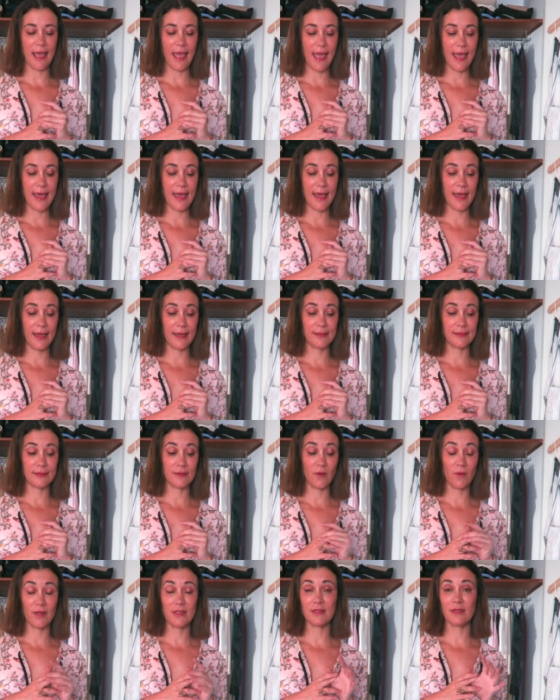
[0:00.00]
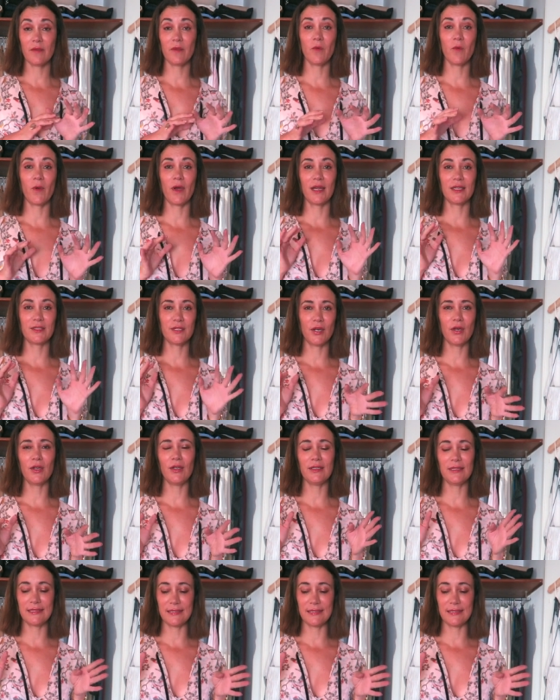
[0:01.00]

and the ones that were a total